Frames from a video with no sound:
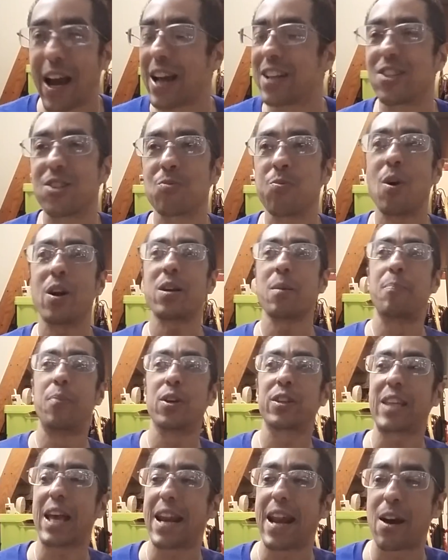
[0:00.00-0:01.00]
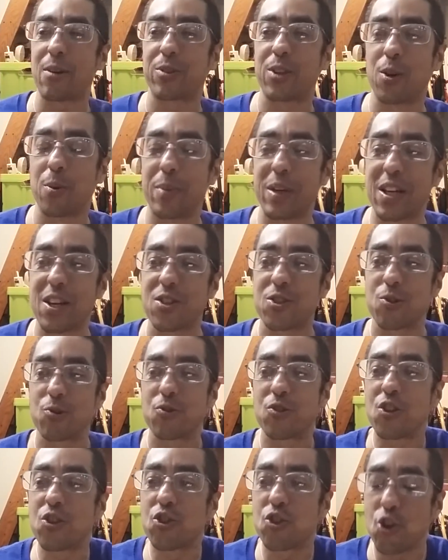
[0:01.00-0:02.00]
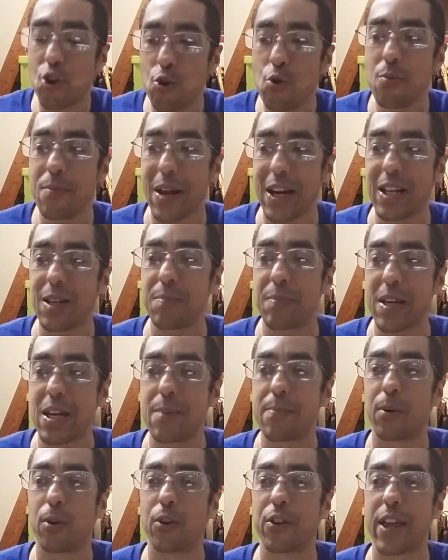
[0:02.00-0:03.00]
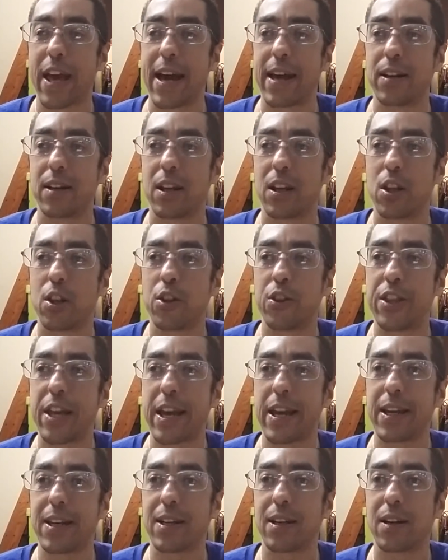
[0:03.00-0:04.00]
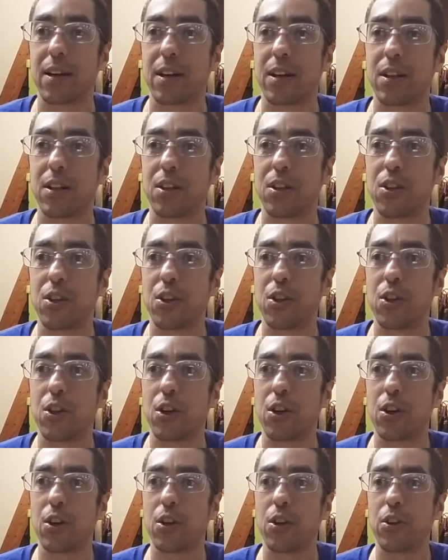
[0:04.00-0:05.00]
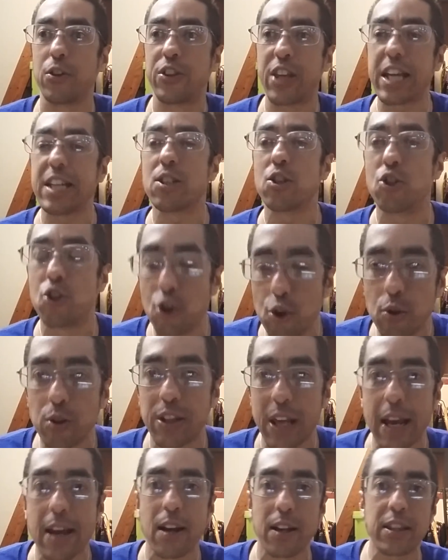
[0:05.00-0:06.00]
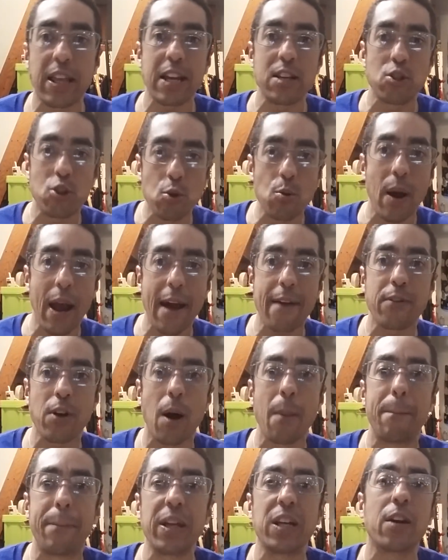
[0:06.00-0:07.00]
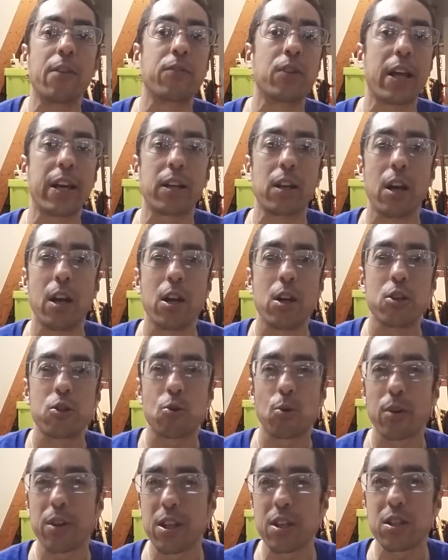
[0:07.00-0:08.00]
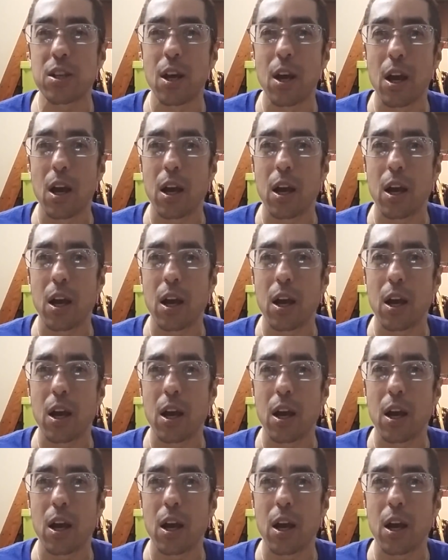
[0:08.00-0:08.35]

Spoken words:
just wanted to put that out there, because there's just too many people that they do have a bit of like sort of this